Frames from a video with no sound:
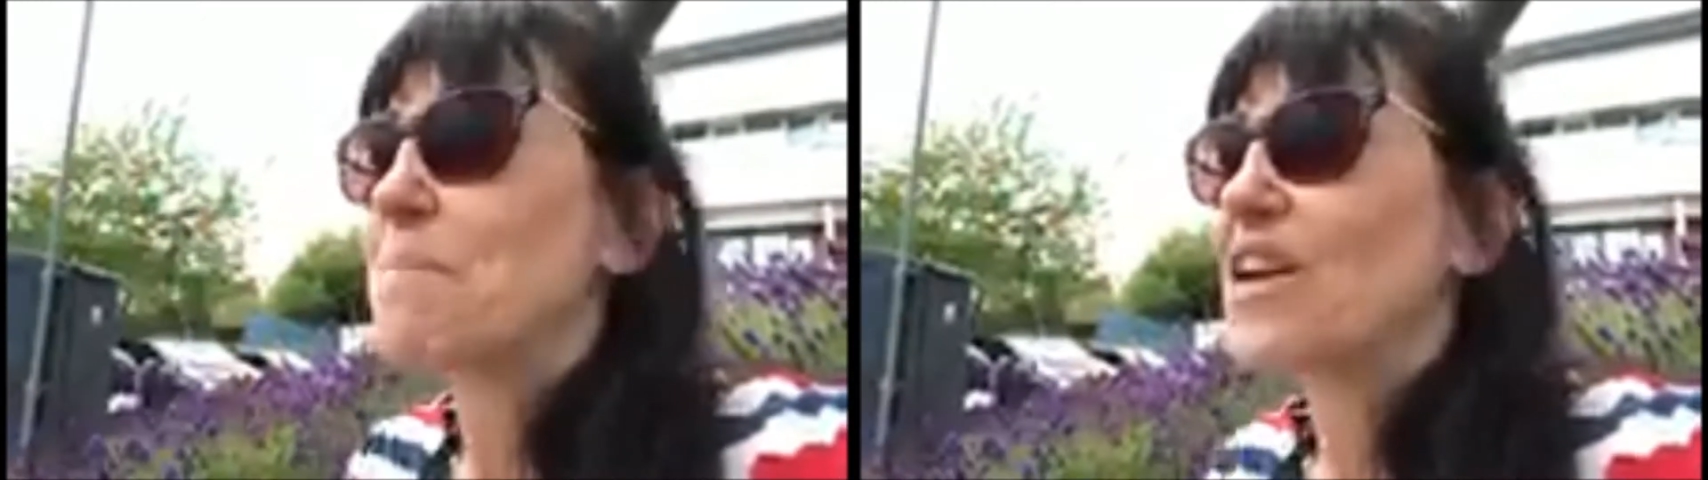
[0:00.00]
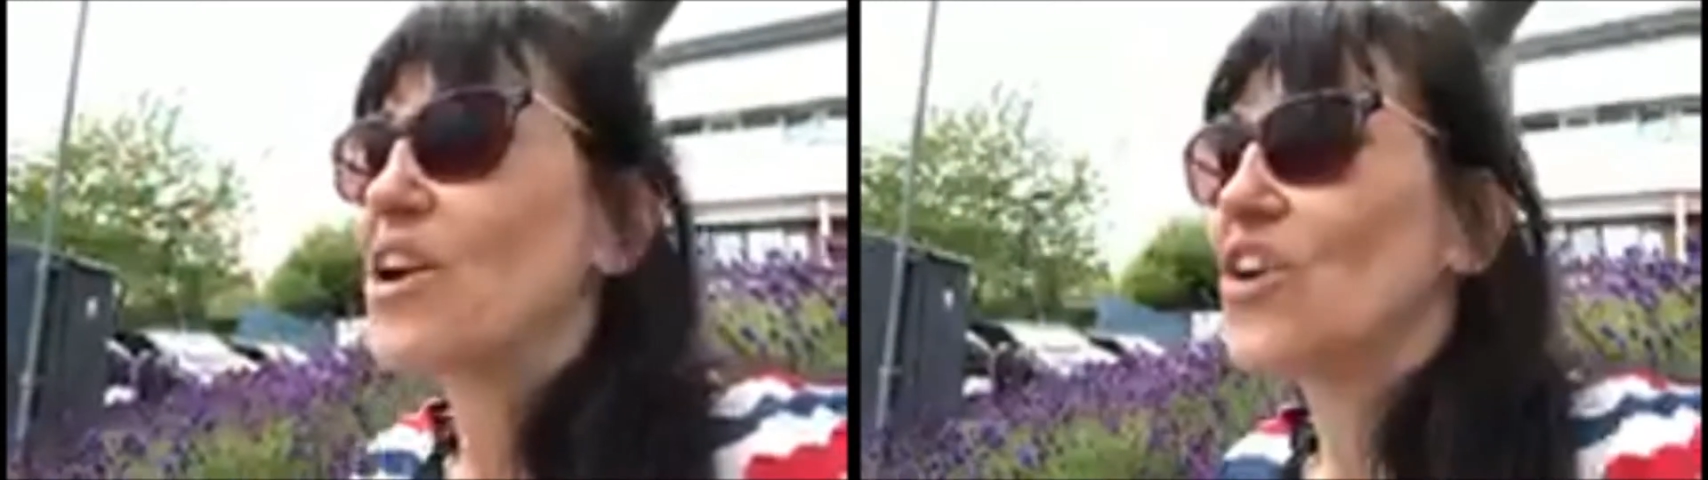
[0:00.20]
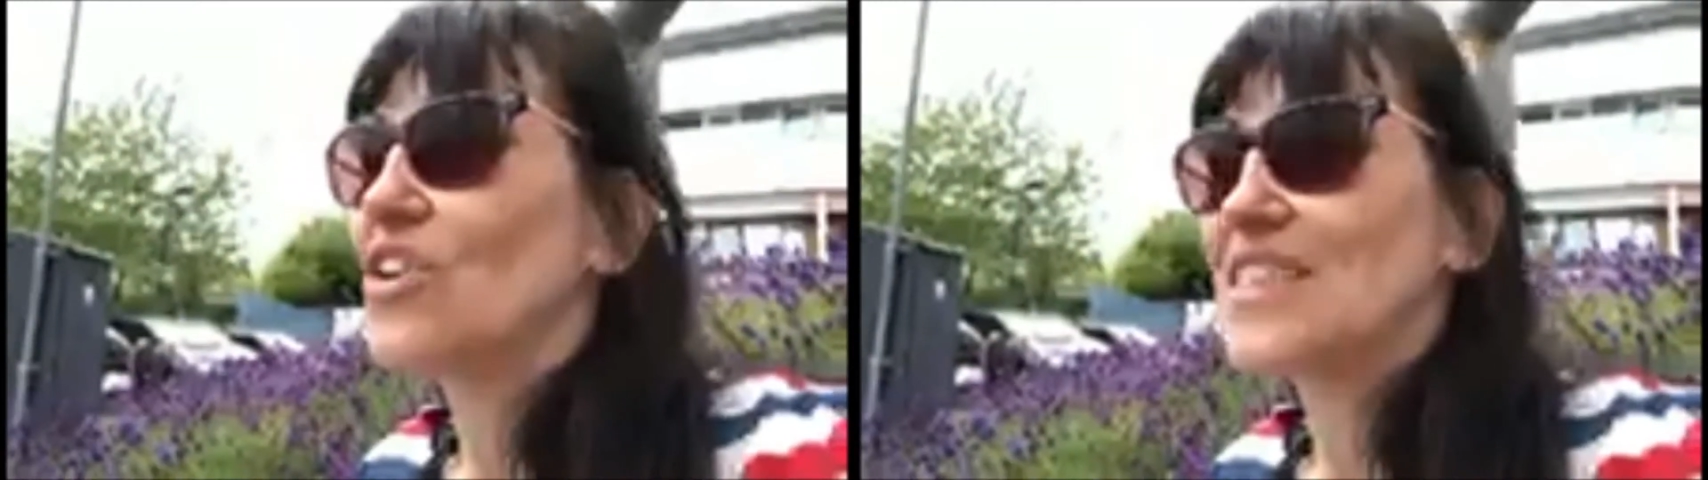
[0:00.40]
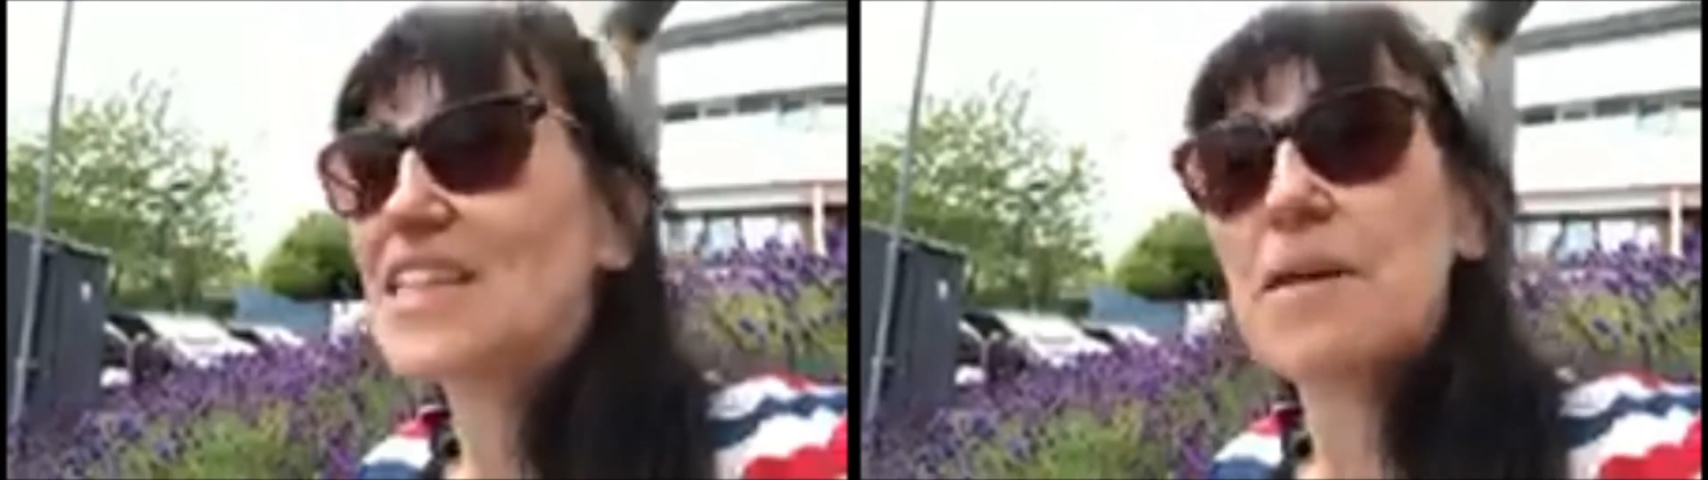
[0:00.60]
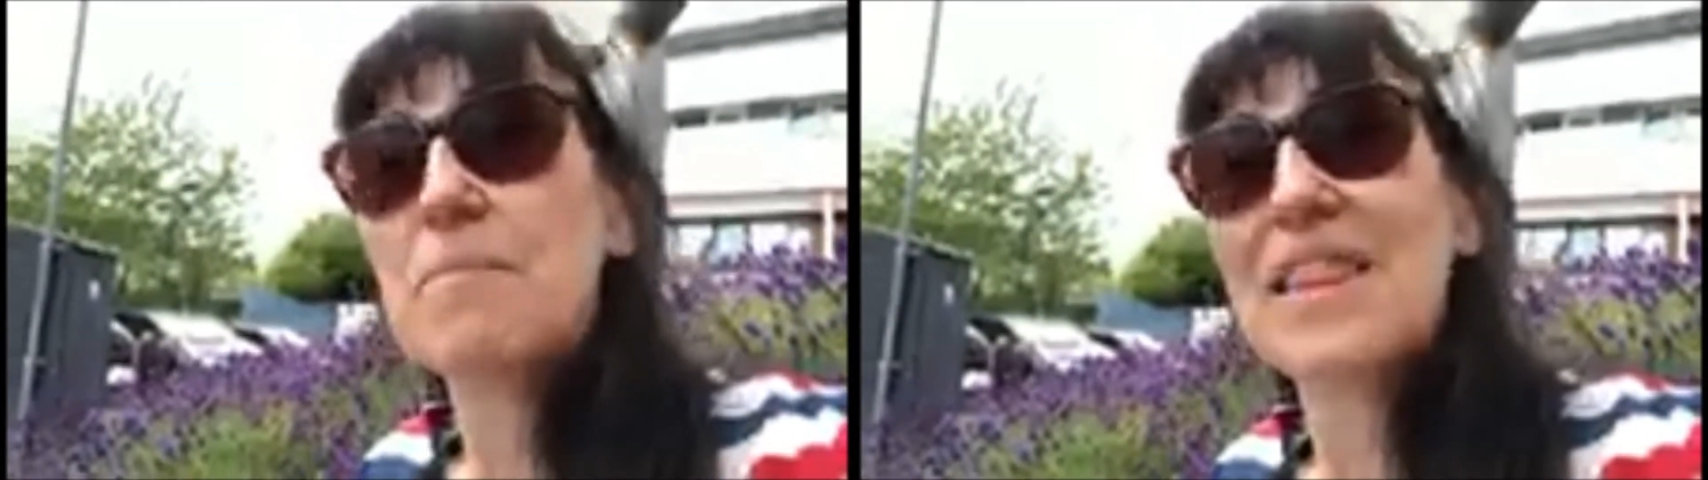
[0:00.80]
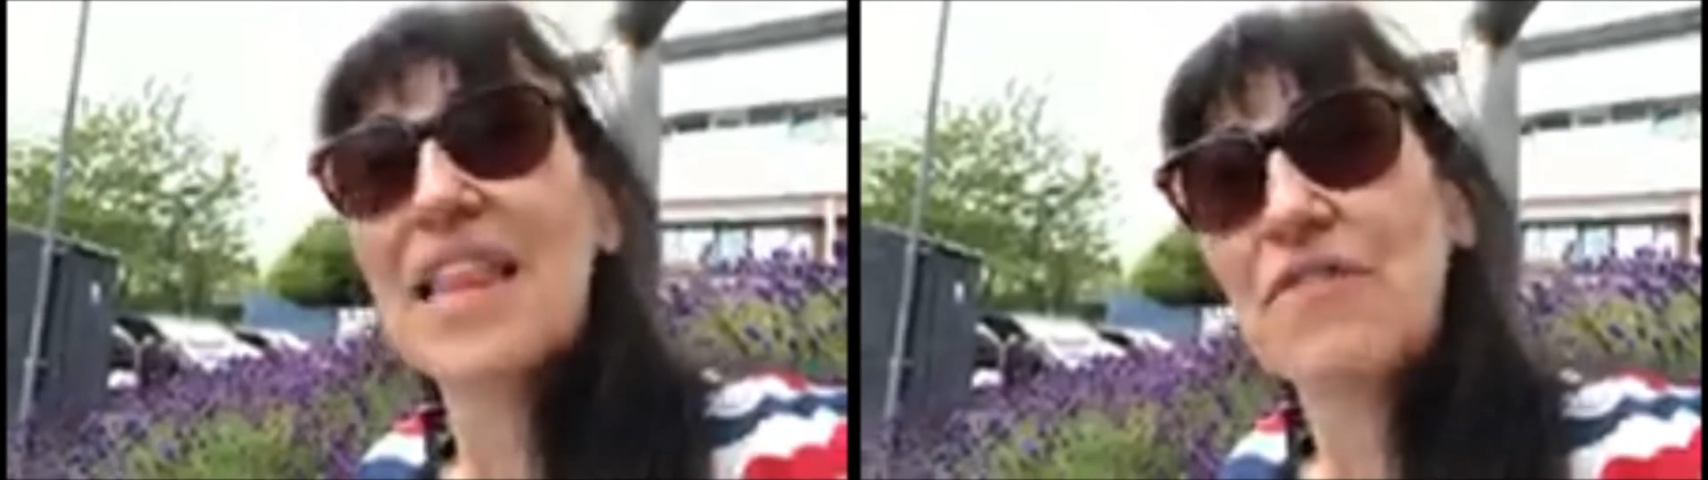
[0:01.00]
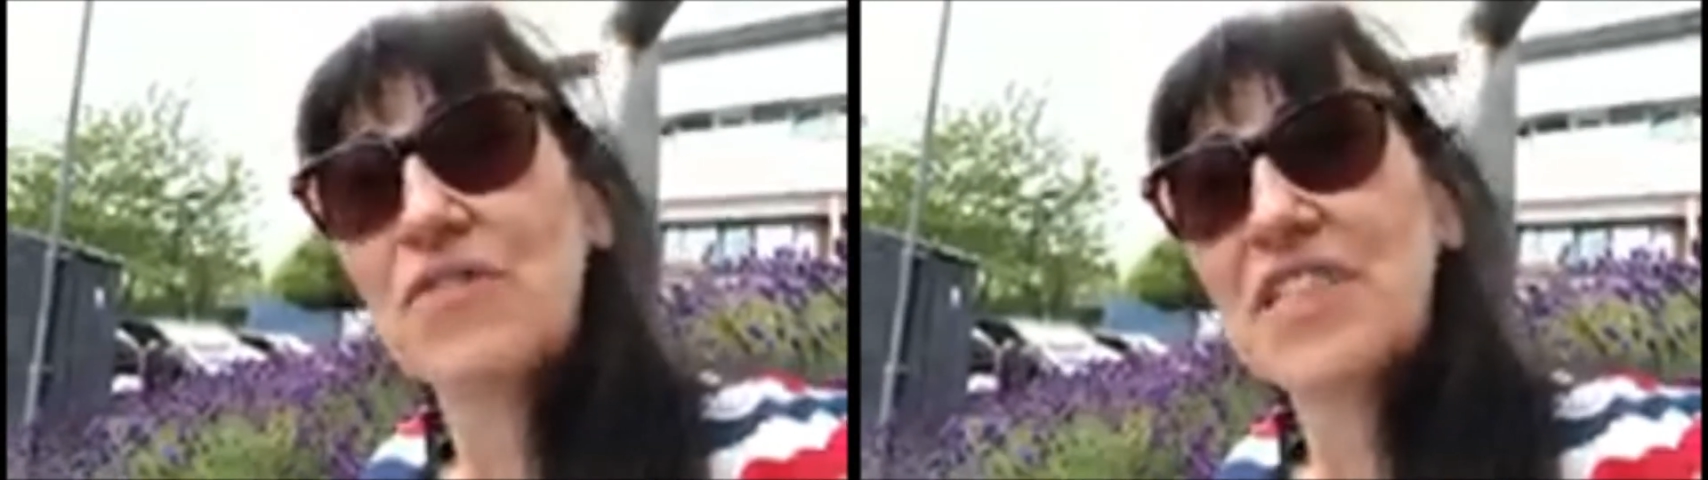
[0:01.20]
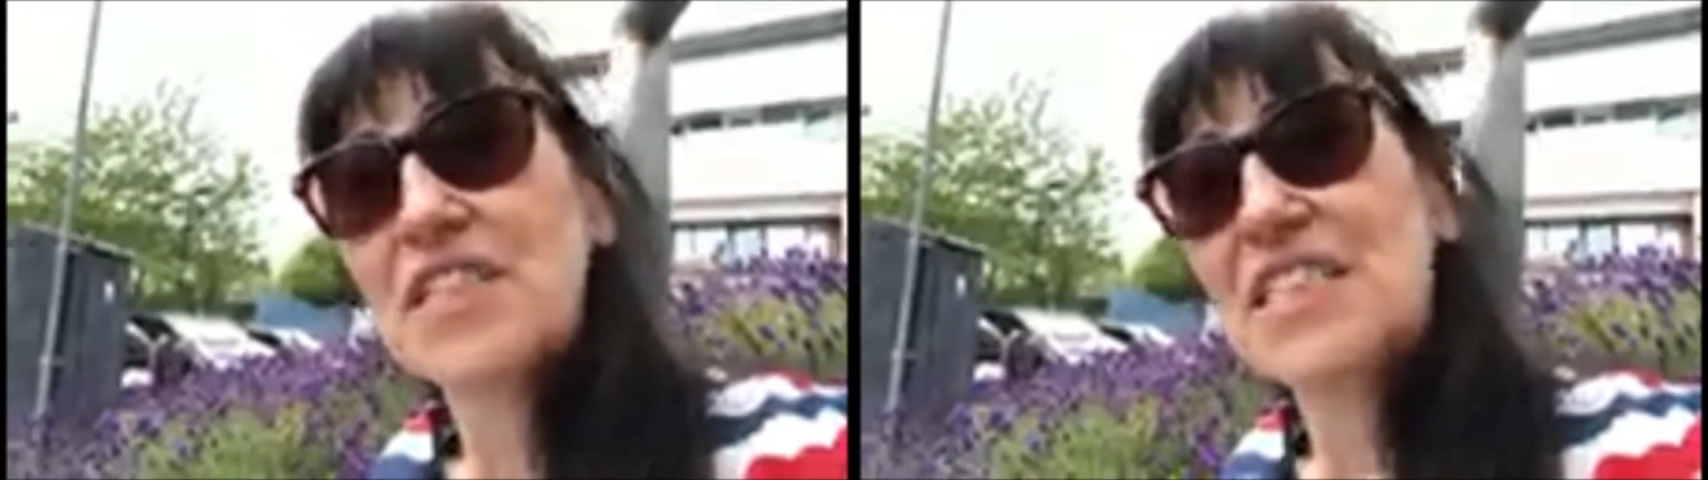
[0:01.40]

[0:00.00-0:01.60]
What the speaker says: because lavender,